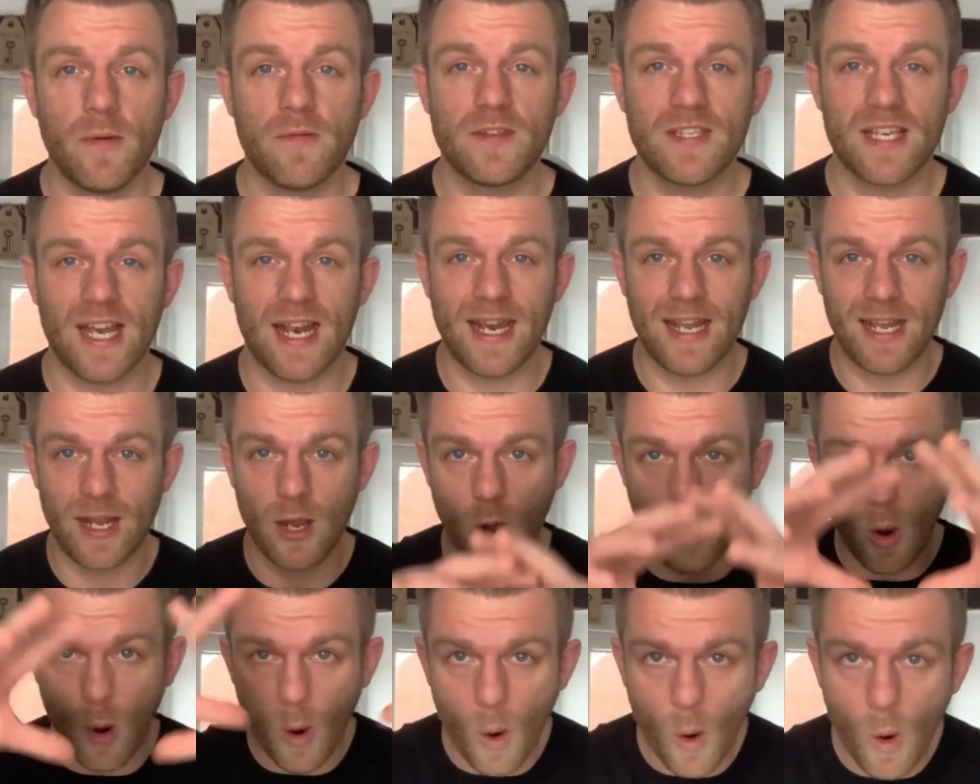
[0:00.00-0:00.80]
of
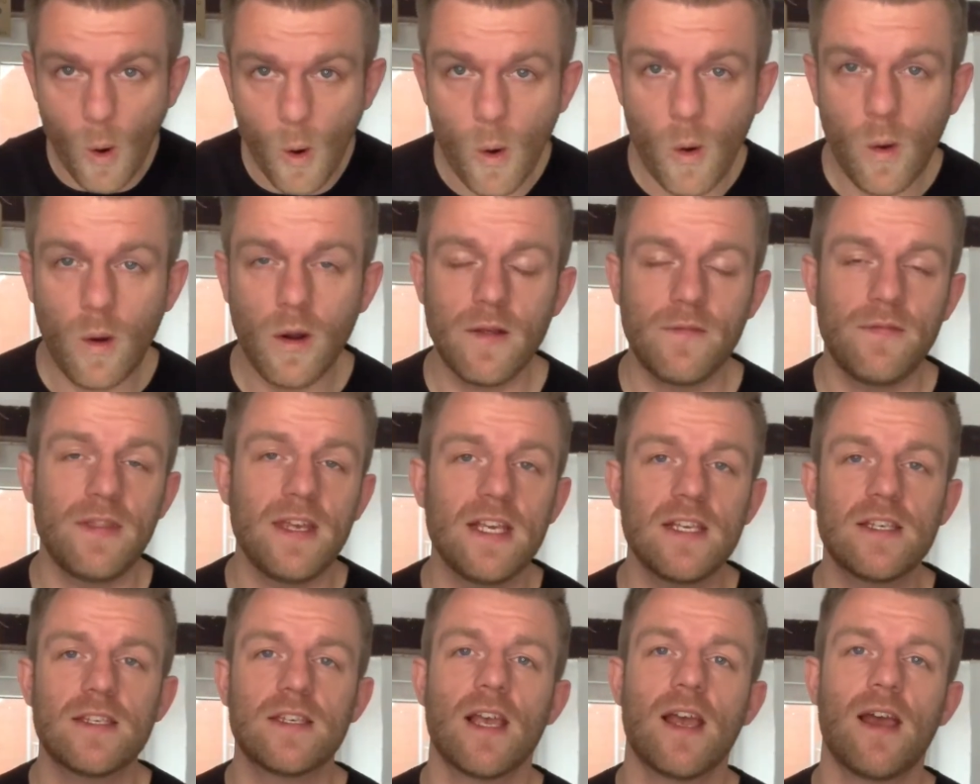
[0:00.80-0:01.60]
selling all of
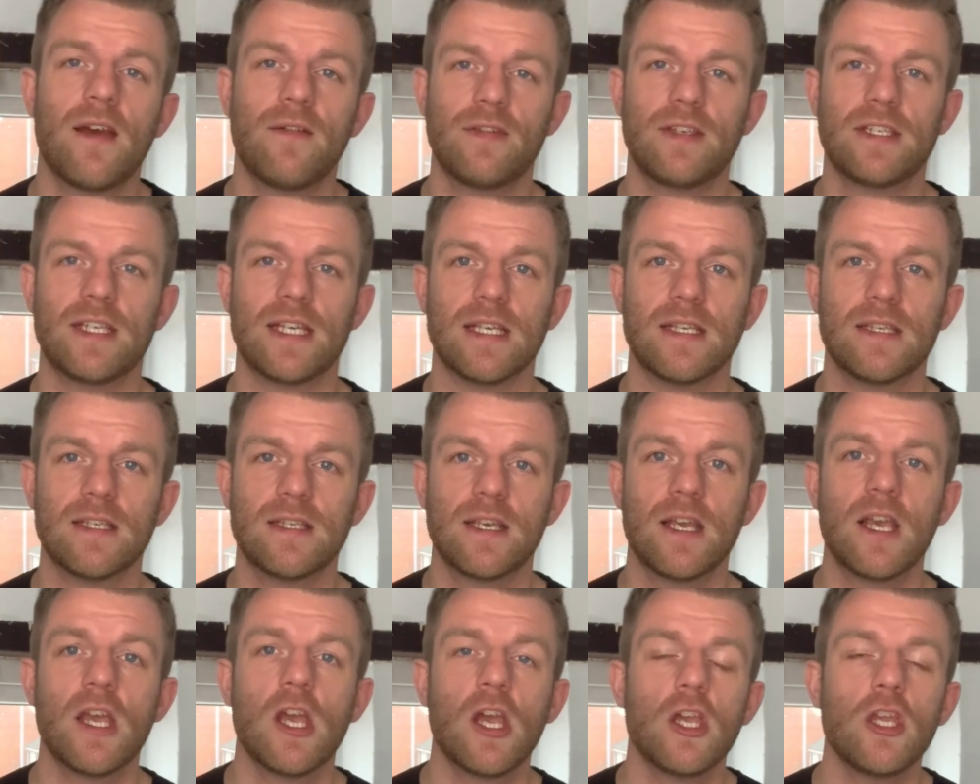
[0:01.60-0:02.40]
these services,